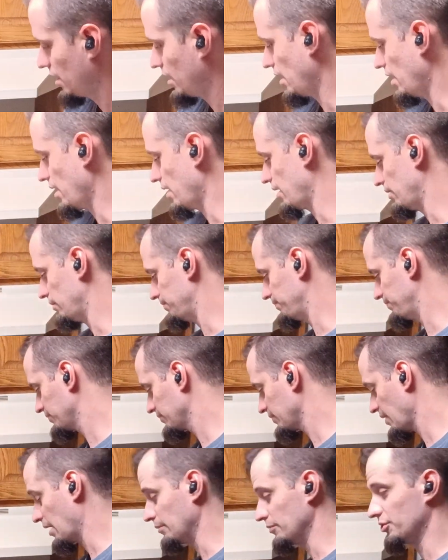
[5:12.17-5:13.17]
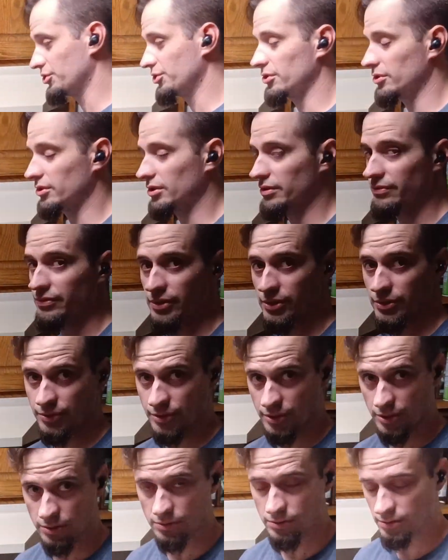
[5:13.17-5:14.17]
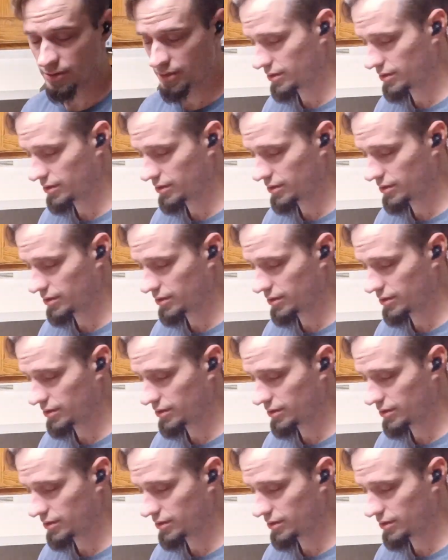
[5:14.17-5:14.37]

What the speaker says: I'm sure if you used